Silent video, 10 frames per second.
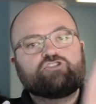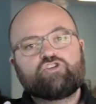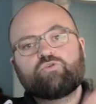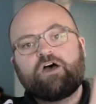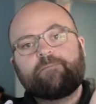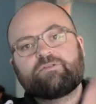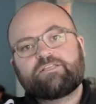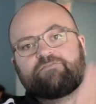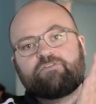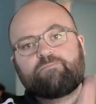Do not
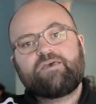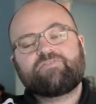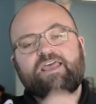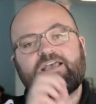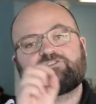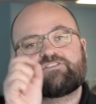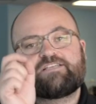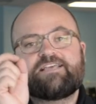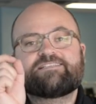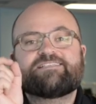believe the myth that
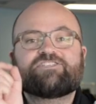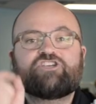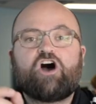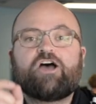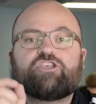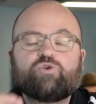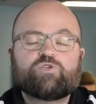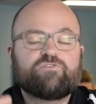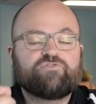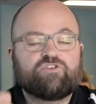exercise is not
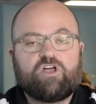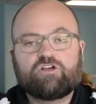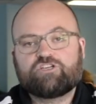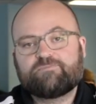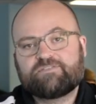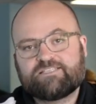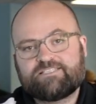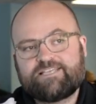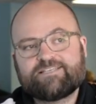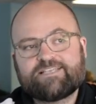useful for long-term
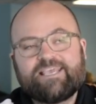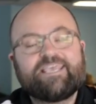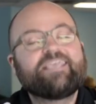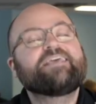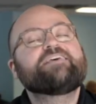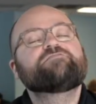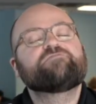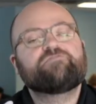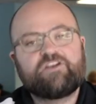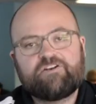success. It is
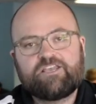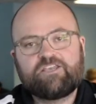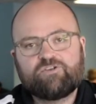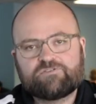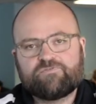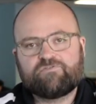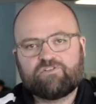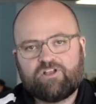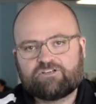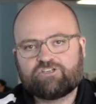very useful for
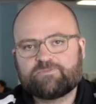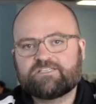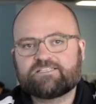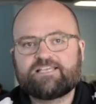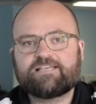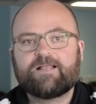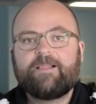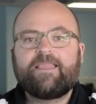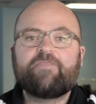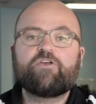long-term success,
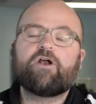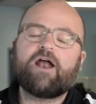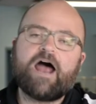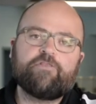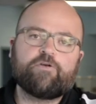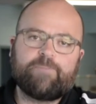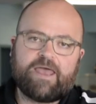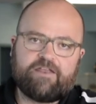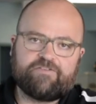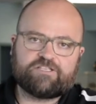and there are other
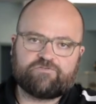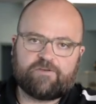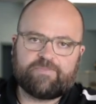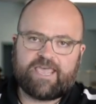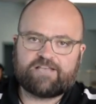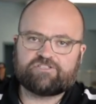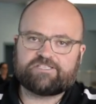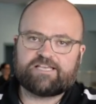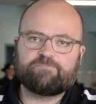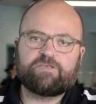benefits from the
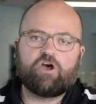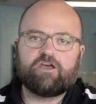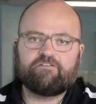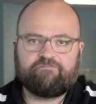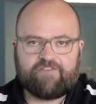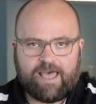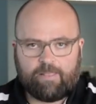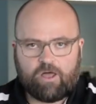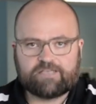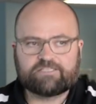exercise beyond fat
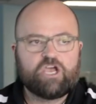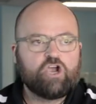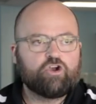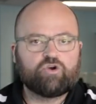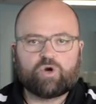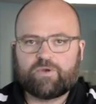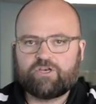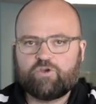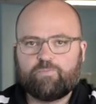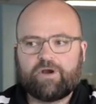loss. Growing
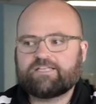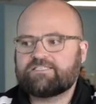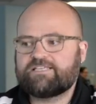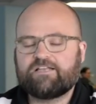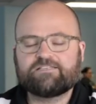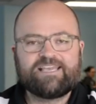new brain cells,